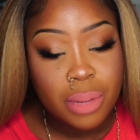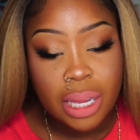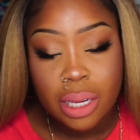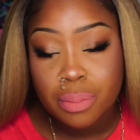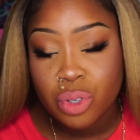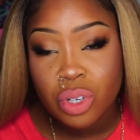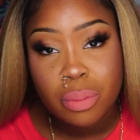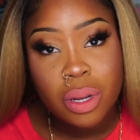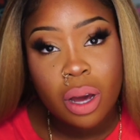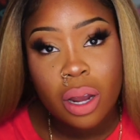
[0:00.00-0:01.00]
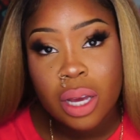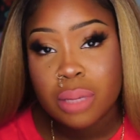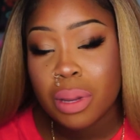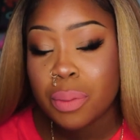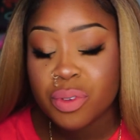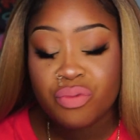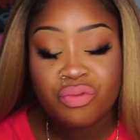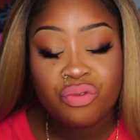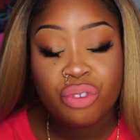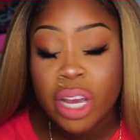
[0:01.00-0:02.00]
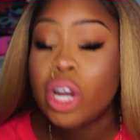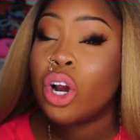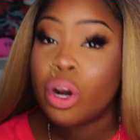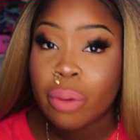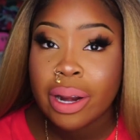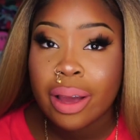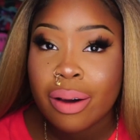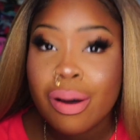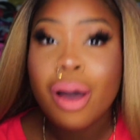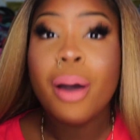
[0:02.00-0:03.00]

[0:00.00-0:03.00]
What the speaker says: like lip treatment on it because my lips friggin' hurt right now.